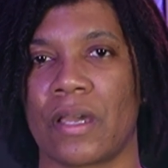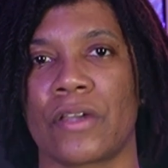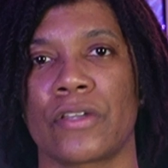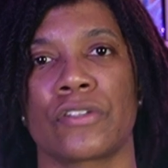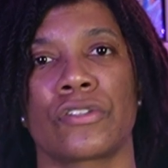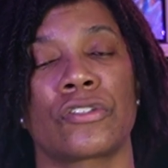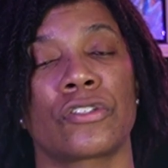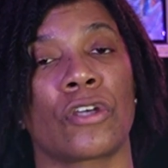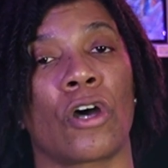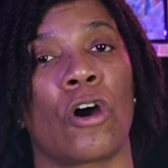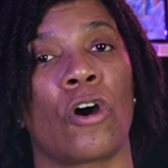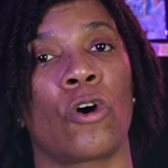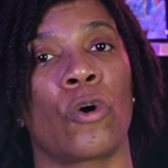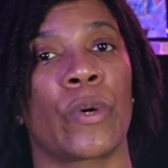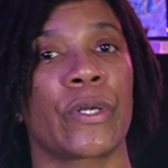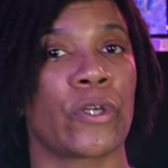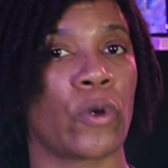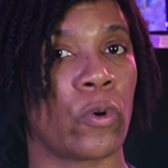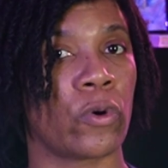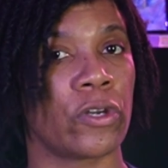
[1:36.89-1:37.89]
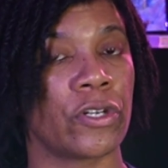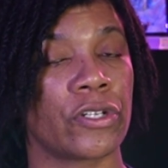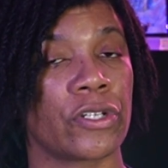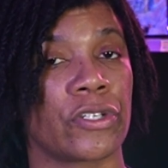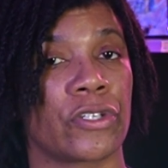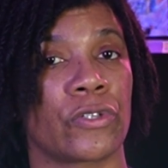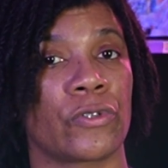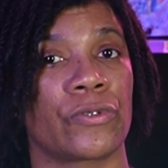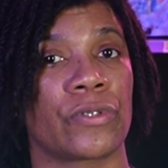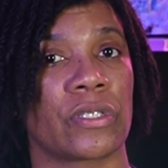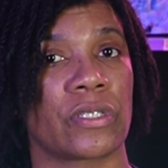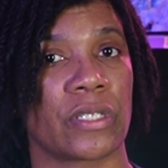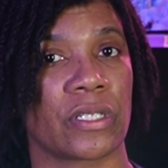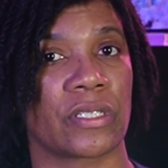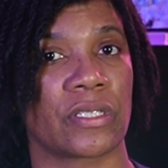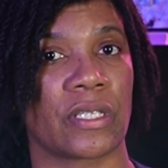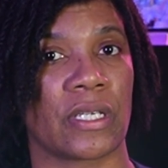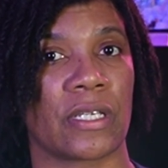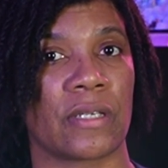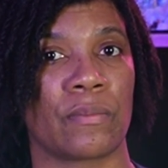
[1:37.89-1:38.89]
So, in order to use the
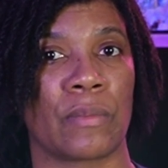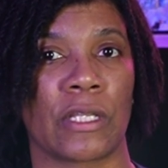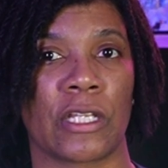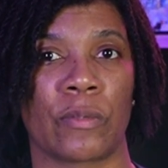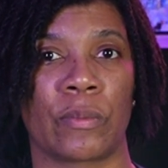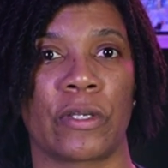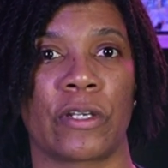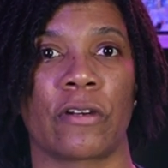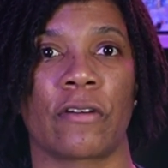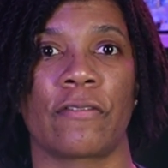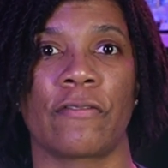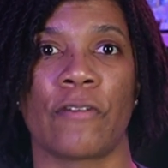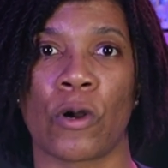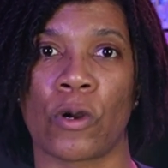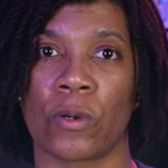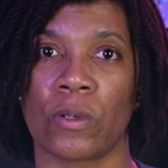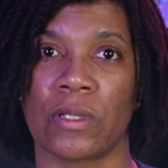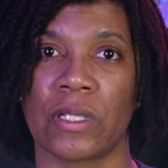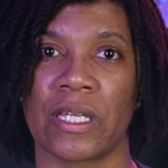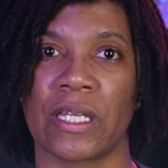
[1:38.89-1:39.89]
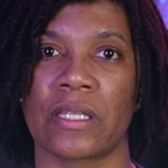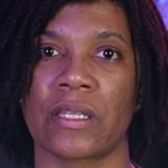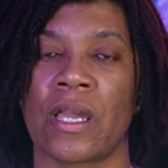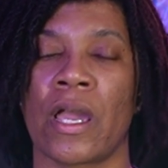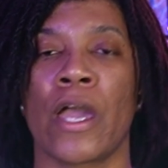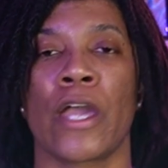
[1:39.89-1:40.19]
16 millimeter focal length,